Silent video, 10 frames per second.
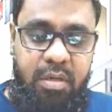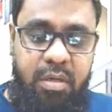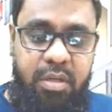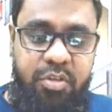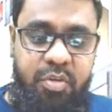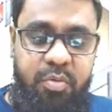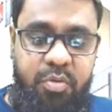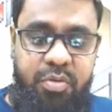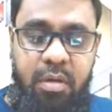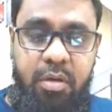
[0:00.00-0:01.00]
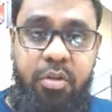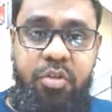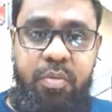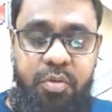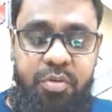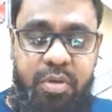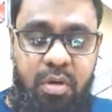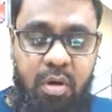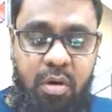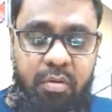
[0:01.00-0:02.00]
distribution
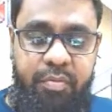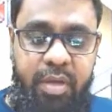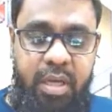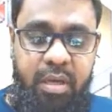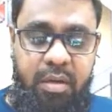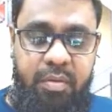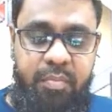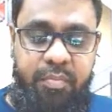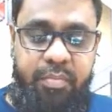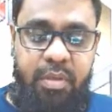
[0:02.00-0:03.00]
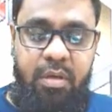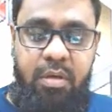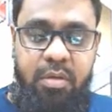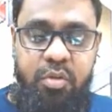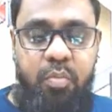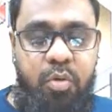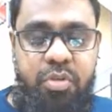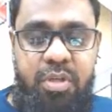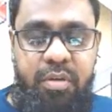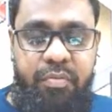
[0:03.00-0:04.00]
of air. So
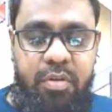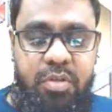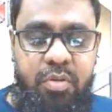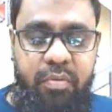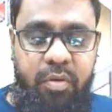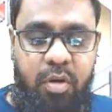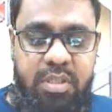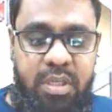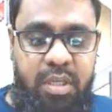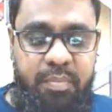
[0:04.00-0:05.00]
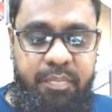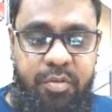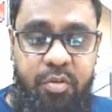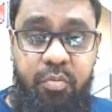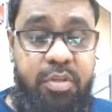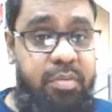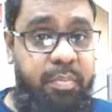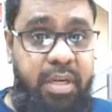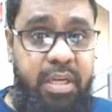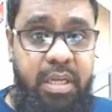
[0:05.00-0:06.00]
motion refers to the velocity. So you must
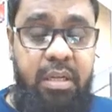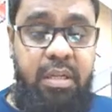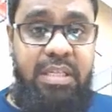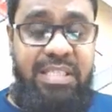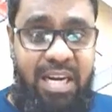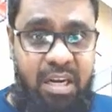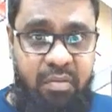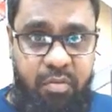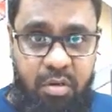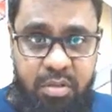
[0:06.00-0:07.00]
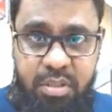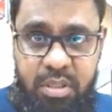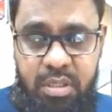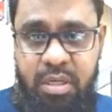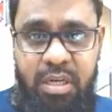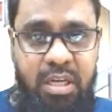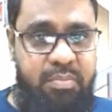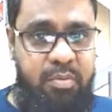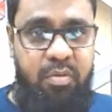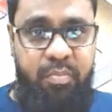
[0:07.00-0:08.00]
maintain the standard velocity as
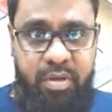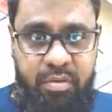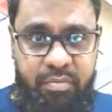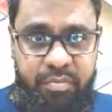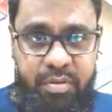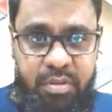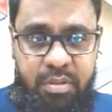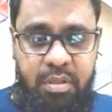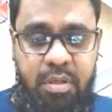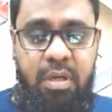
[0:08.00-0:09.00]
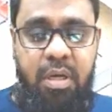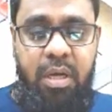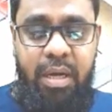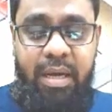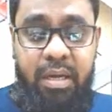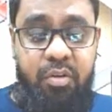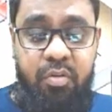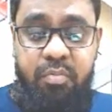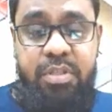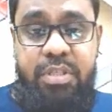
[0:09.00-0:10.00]
per need of birth, and you
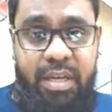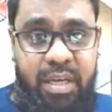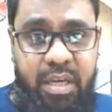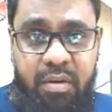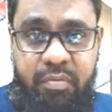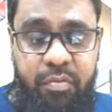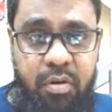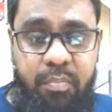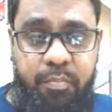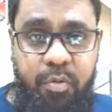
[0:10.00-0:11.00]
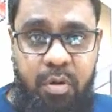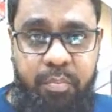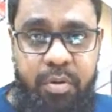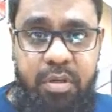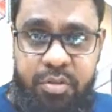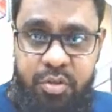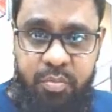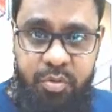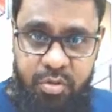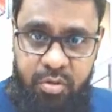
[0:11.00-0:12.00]
must take care for proper
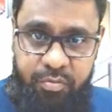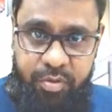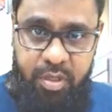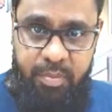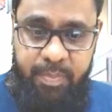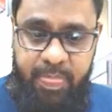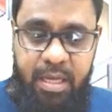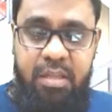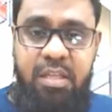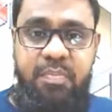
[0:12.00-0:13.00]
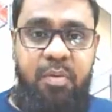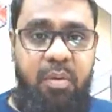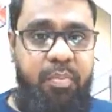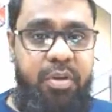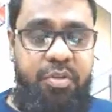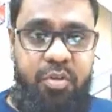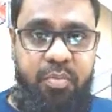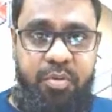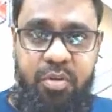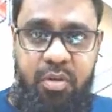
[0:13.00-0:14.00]
distribution of air. And this proper
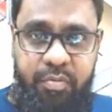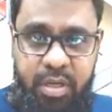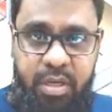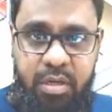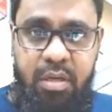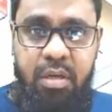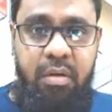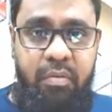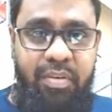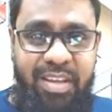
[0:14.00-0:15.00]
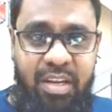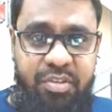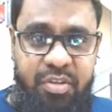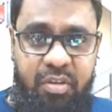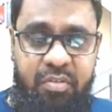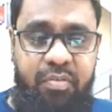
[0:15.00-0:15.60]
distribution of air we get achieved